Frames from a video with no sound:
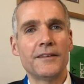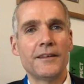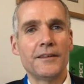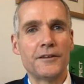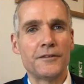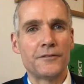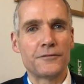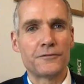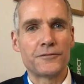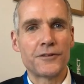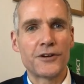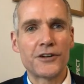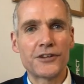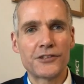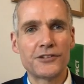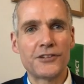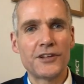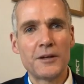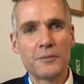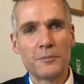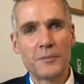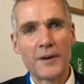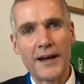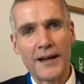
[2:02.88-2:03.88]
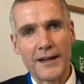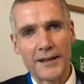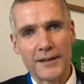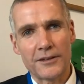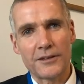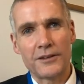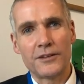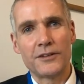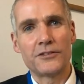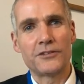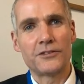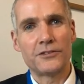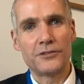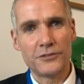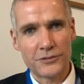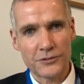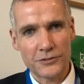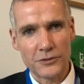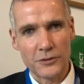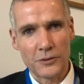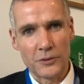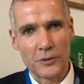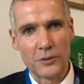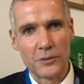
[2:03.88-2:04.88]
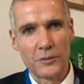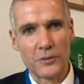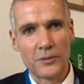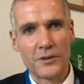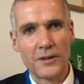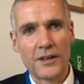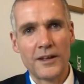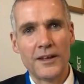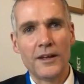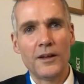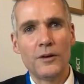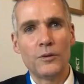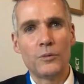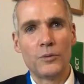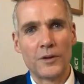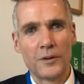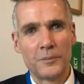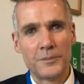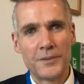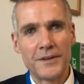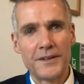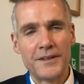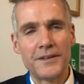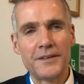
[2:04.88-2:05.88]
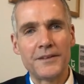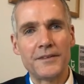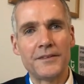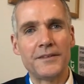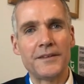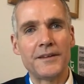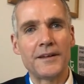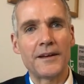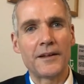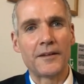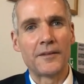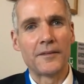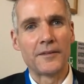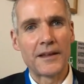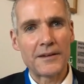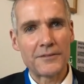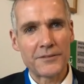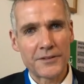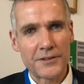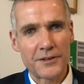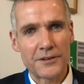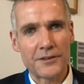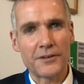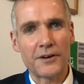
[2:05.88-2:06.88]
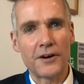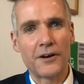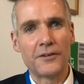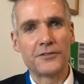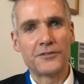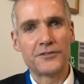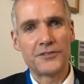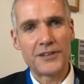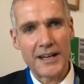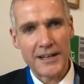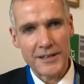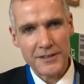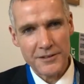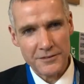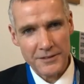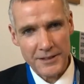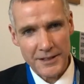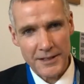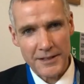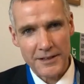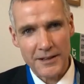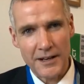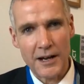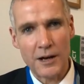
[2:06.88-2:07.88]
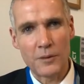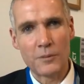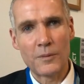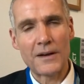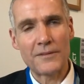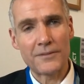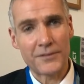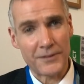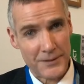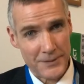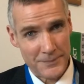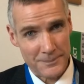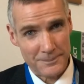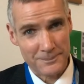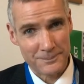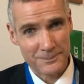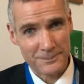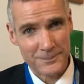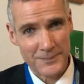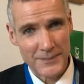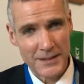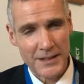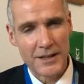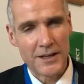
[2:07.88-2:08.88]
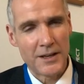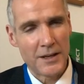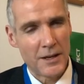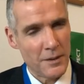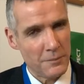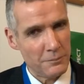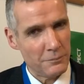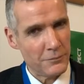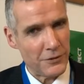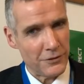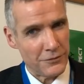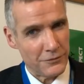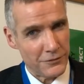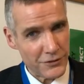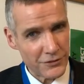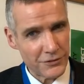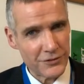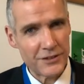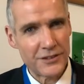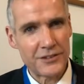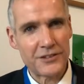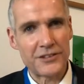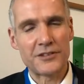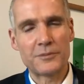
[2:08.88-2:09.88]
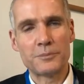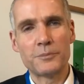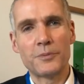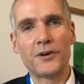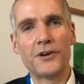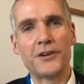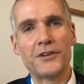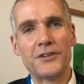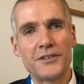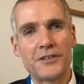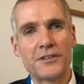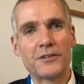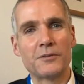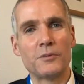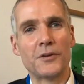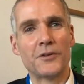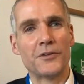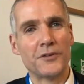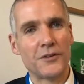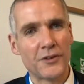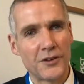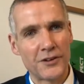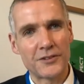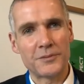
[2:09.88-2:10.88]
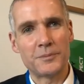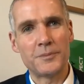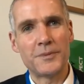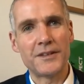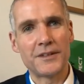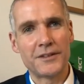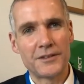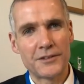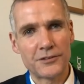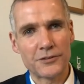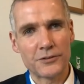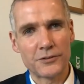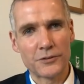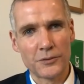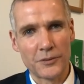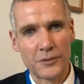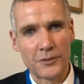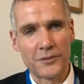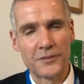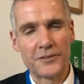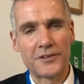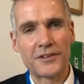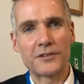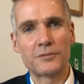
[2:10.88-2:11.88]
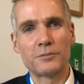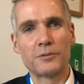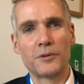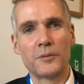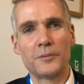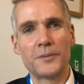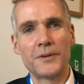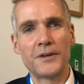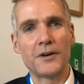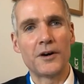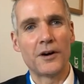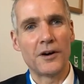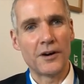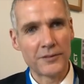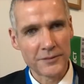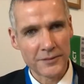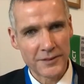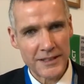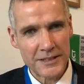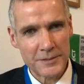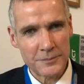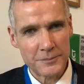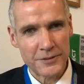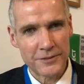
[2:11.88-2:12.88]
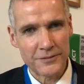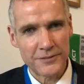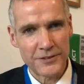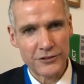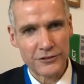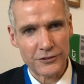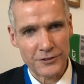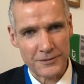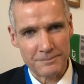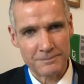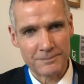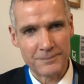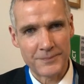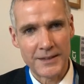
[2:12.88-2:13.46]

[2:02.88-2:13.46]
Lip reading: that the first day back to school will be the 11th of January. However, provision at this point will not be in school. This will be online provision.